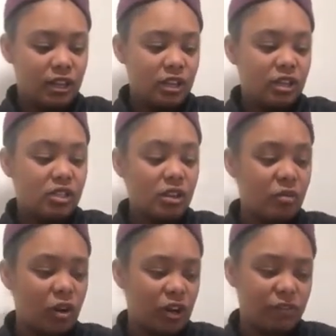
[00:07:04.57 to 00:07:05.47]
Don't
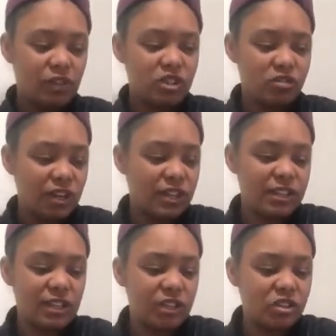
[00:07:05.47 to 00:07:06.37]
worry, if the string is a
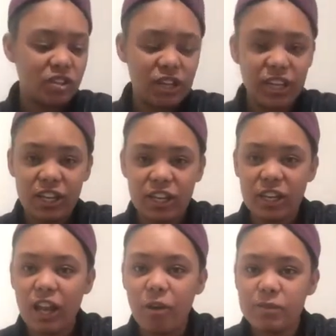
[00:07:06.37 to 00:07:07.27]
little tricky and you need
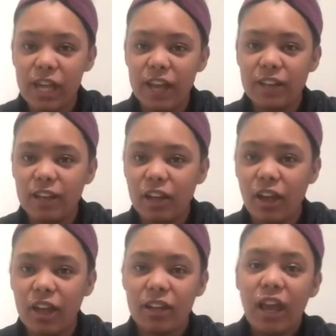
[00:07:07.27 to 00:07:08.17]
help tying the knot,
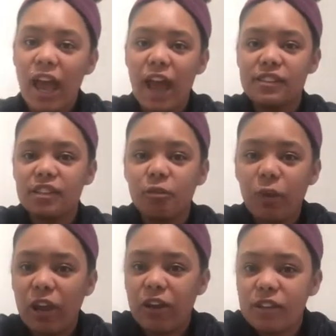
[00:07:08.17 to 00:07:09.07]
ask your
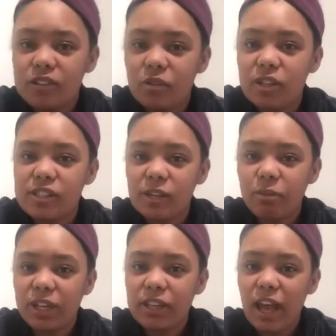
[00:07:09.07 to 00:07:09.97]
parents or a sibling
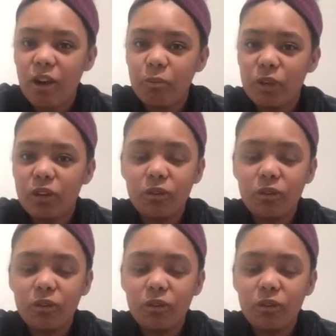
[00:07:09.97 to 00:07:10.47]
to help you.